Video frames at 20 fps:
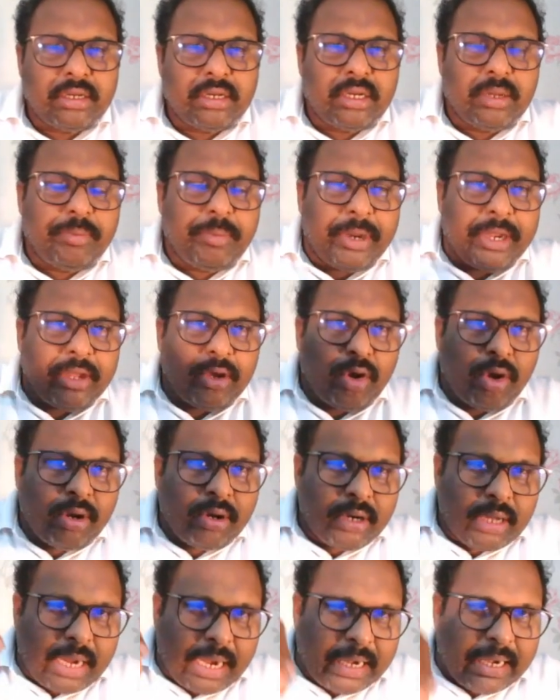depending
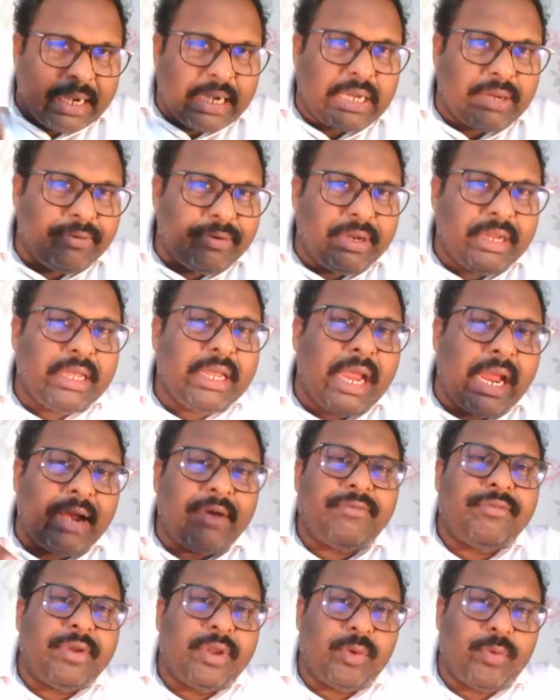on conductivity
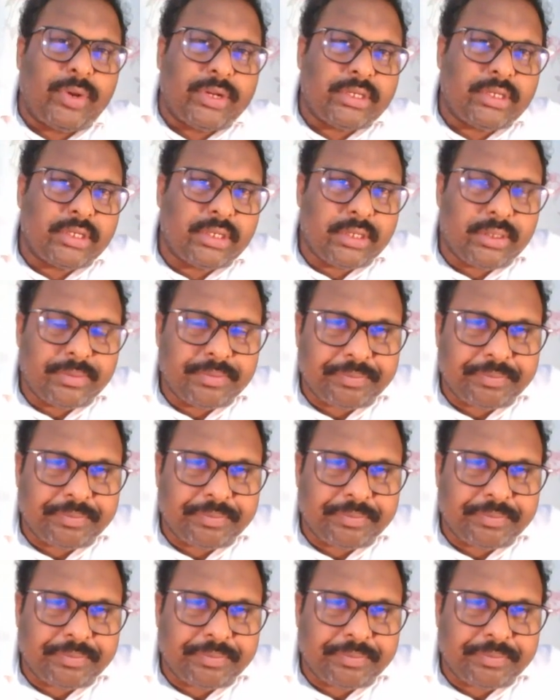and frequency.